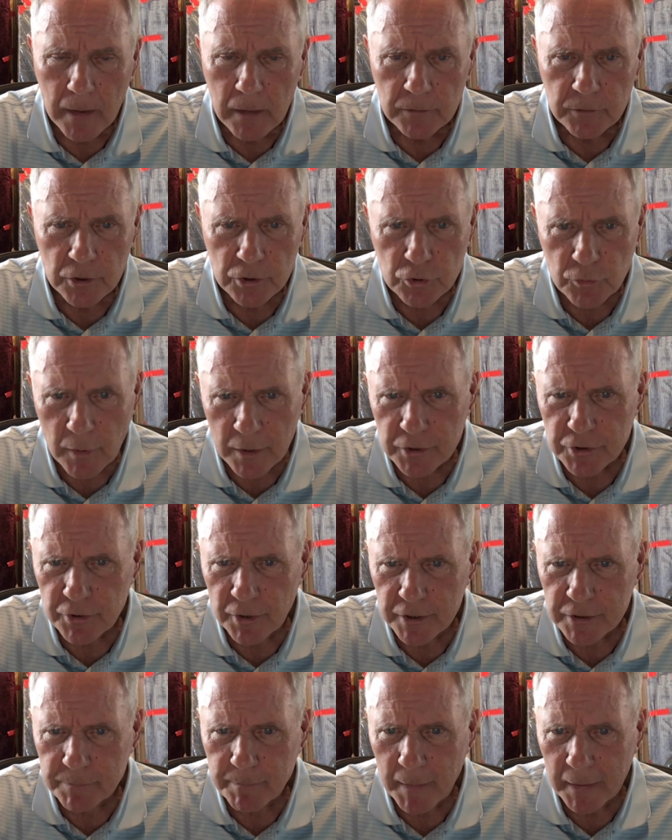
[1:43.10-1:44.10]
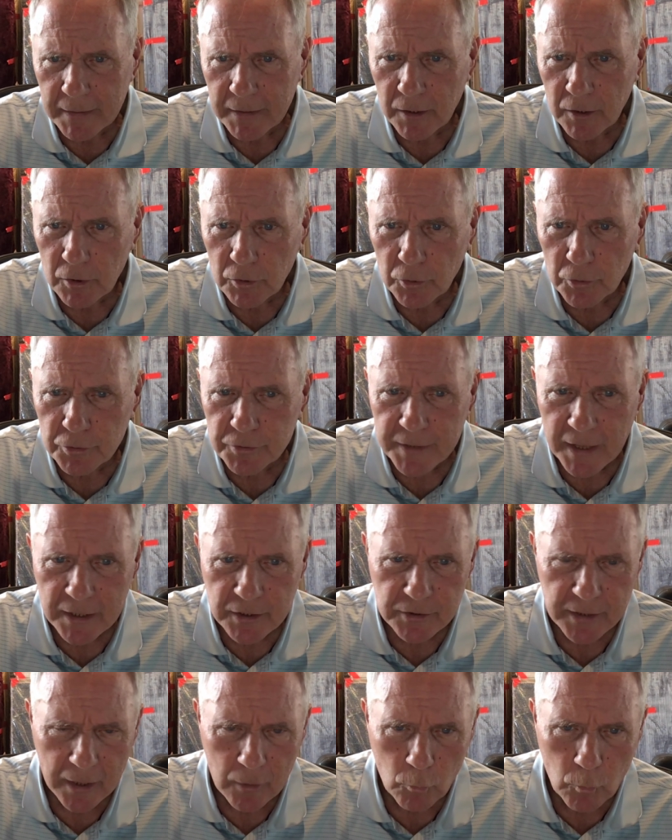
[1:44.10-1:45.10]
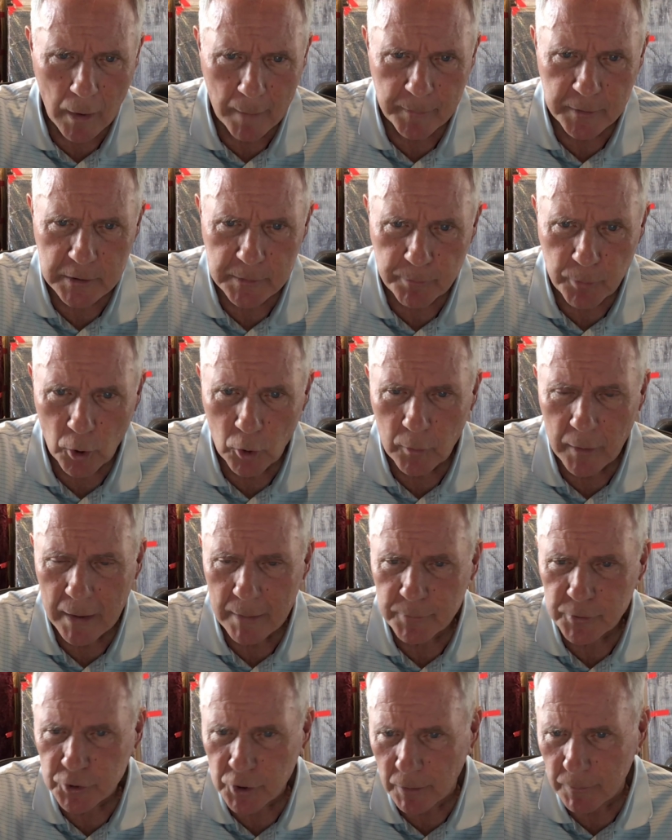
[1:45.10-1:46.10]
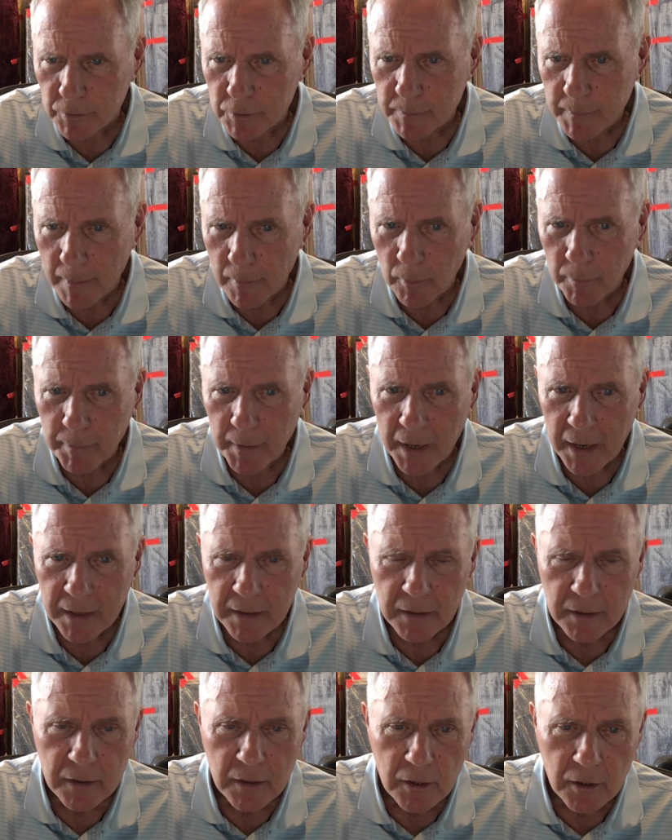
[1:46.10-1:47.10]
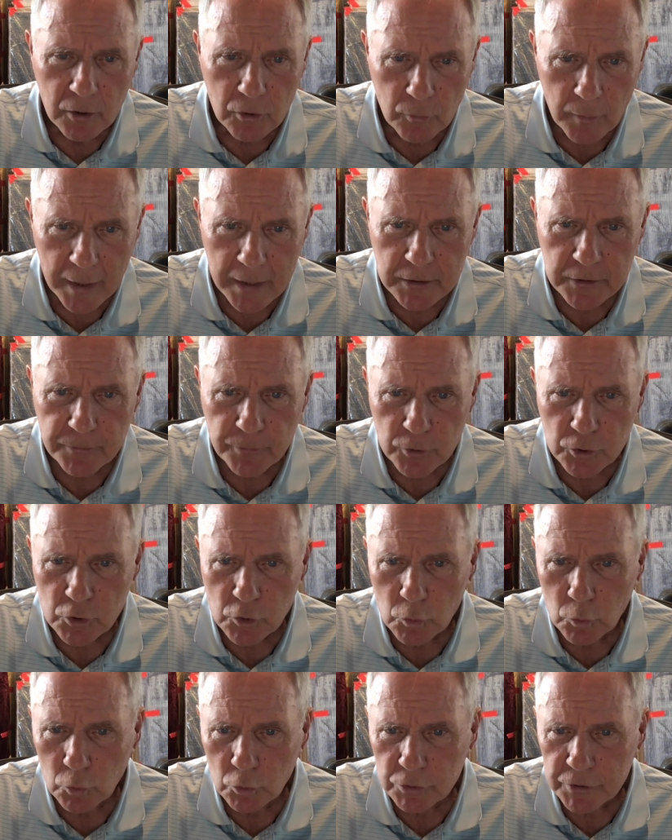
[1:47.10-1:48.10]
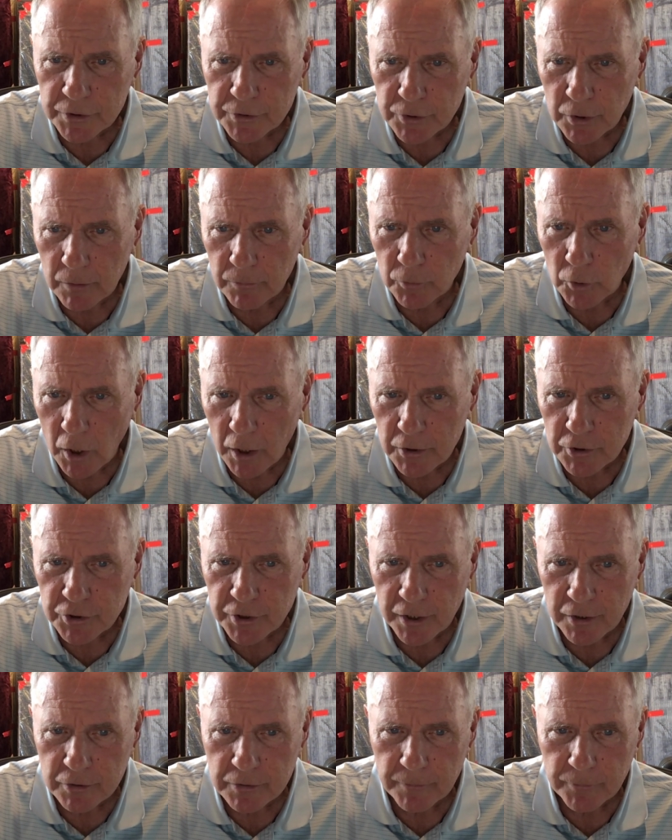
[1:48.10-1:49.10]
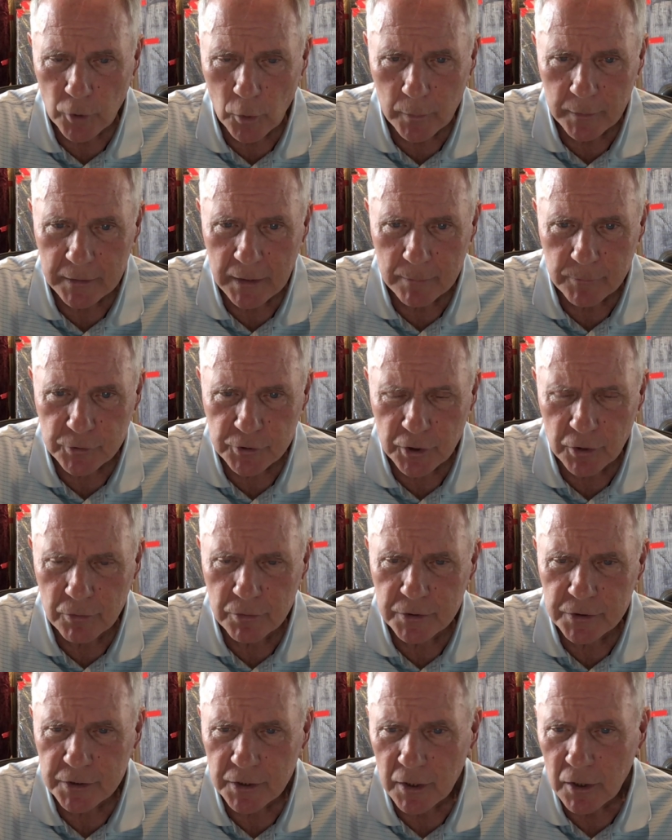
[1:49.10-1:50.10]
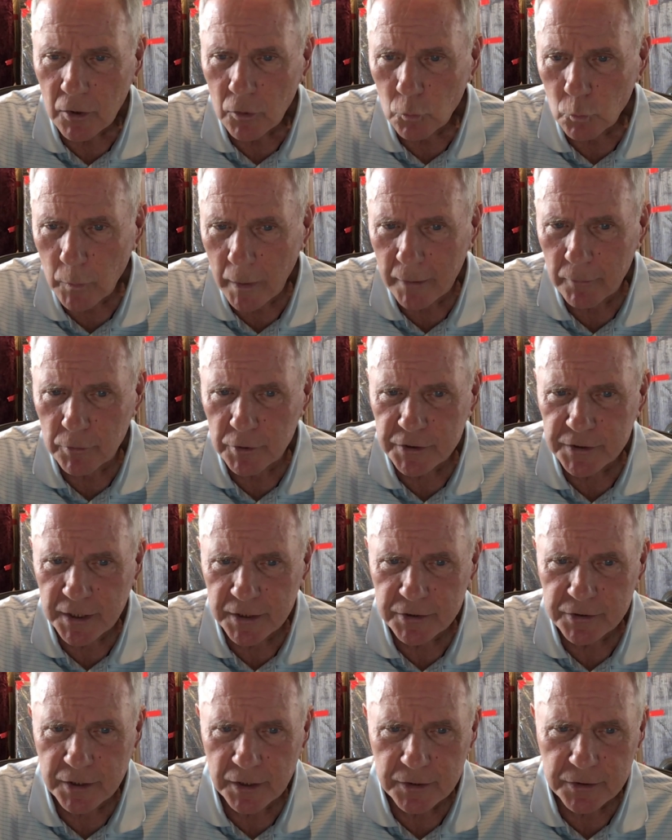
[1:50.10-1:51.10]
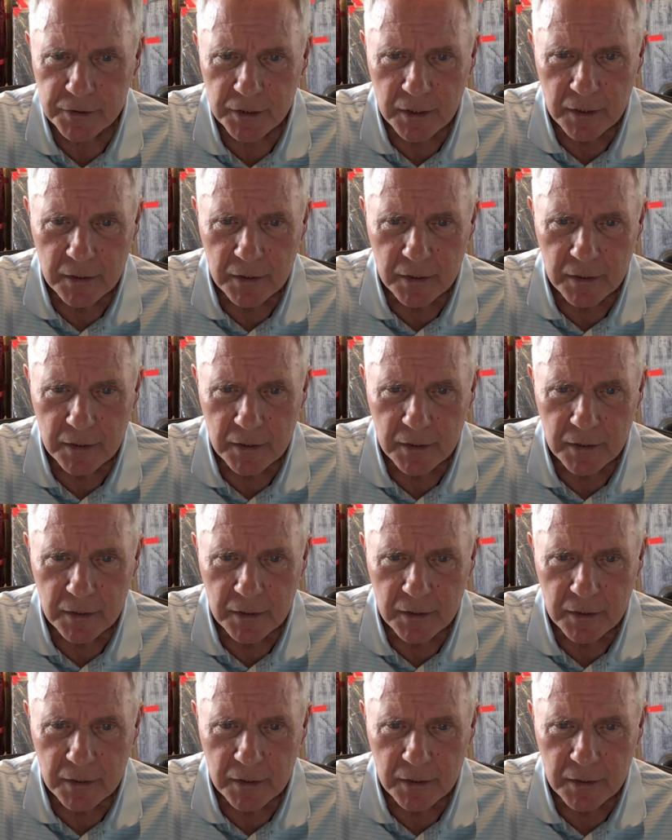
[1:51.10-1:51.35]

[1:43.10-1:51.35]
Discretionary spending includes things like weapons programs, service member pay, grants for schools that serve large shares of low-income students, rental assistance,